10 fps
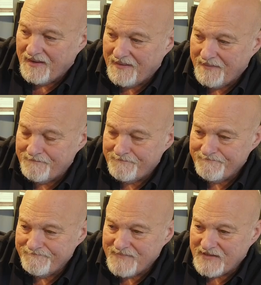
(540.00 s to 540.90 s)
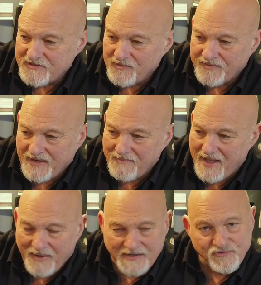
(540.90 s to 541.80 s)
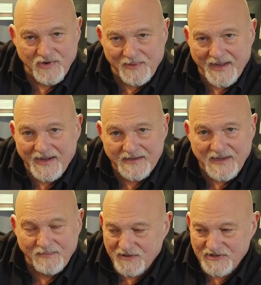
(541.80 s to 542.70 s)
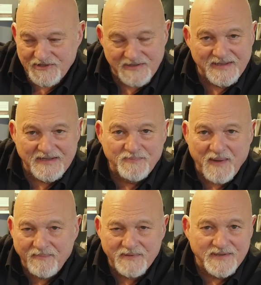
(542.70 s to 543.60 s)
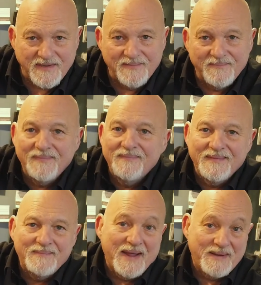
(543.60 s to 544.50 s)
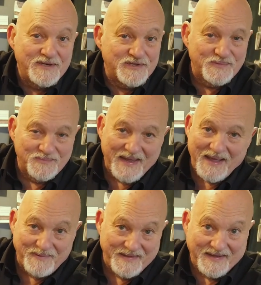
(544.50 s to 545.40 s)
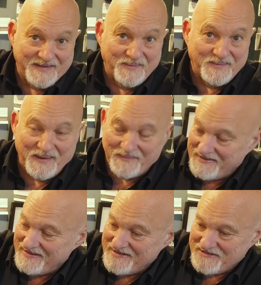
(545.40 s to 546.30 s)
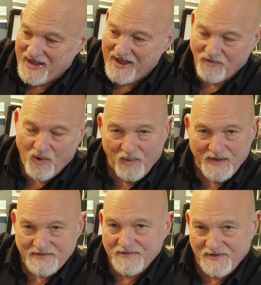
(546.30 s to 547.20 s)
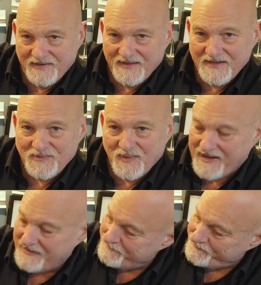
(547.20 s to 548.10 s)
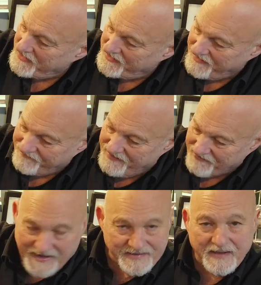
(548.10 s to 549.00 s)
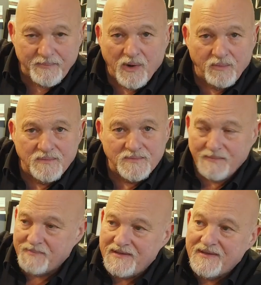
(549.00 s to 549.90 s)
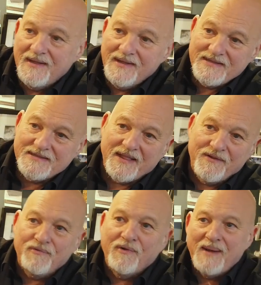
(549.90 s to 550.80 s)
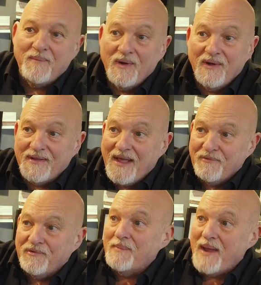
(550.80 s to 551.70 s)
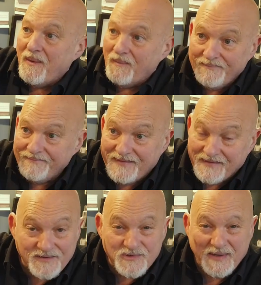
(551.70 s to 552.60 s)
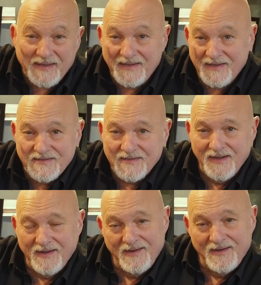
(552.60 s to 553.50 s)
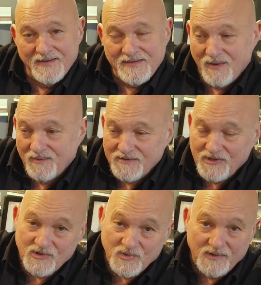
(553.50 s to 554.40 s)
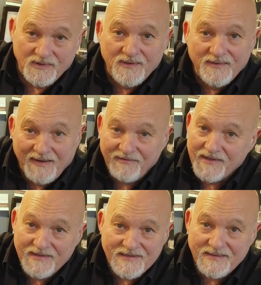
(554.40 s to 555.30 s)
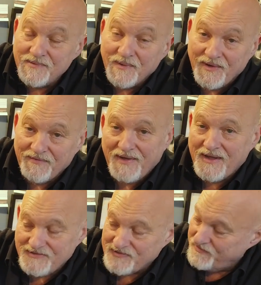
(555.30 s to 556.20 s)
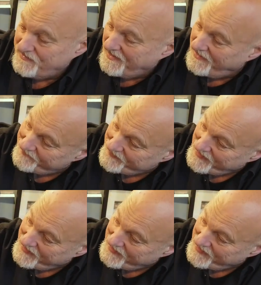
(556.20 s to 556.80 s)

There's something about extremely high temperatures in these papers that maybe shouldn't be happening, I don't know. So I've always done it this way, and I've never had any problems. I've been selling frame work now for about 20 years, so touch wood, everything seems to be going fine so far.